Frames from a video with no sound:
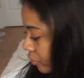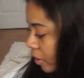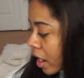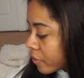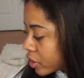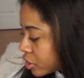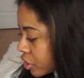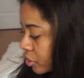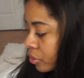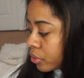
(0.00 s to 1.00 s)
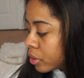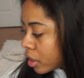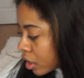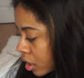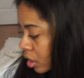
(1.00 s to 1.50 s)
forever to,
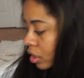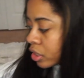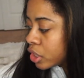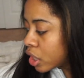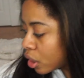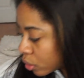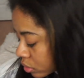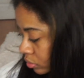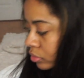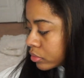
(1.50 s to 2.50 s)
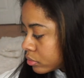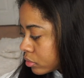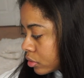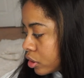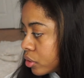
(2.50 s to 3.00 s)
you know,
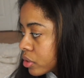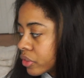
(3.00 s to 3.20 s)
use the